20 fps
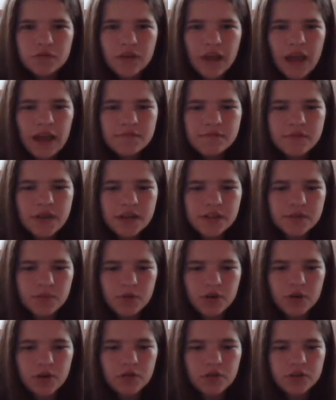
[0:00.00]
I, I
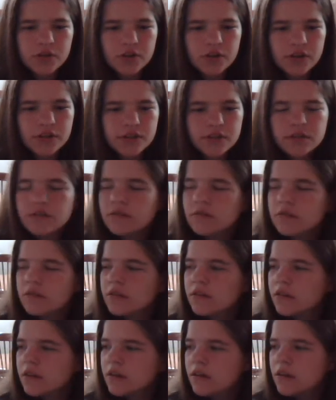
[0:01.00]
support horse racing.
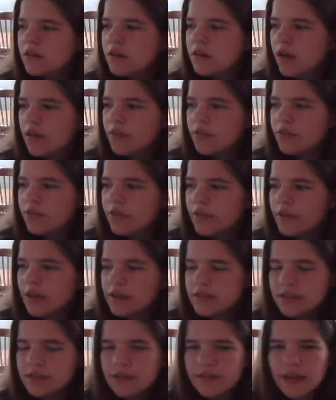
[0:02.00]
I think
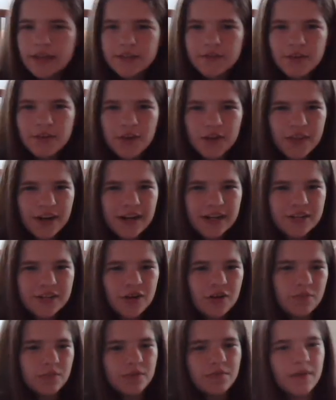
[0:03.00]
I said last video that I
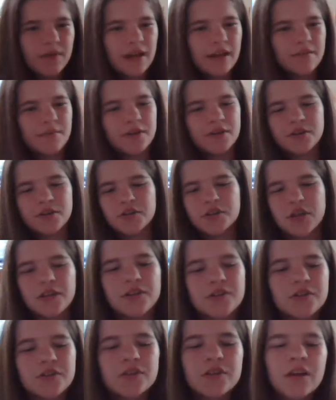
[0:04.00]
don't, but my opinion
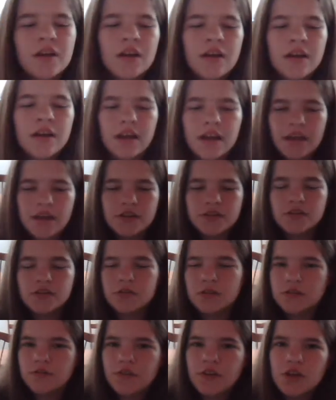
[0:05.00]
changed. And so
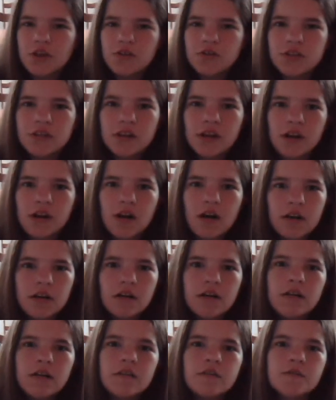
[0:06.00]
this video is getting long
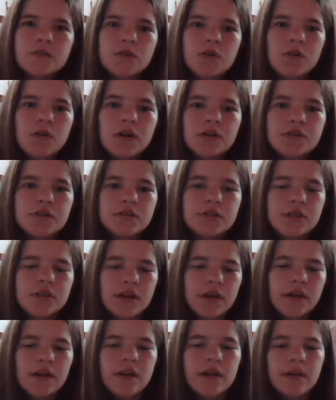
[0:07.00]
enough, so I'll just
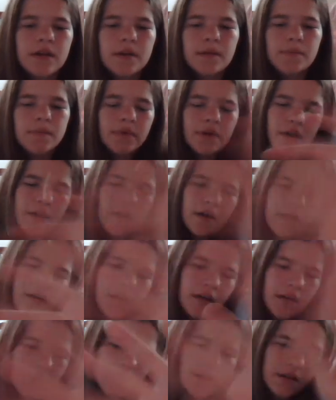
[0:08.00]
say bye
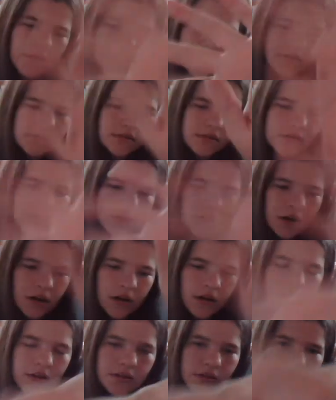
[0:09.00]
guys.
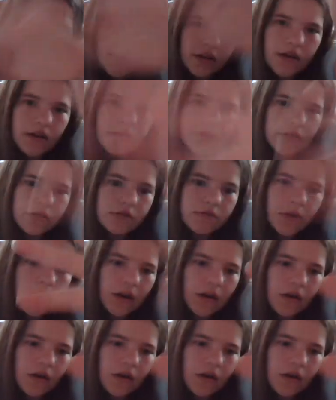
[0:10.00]
See you all soon.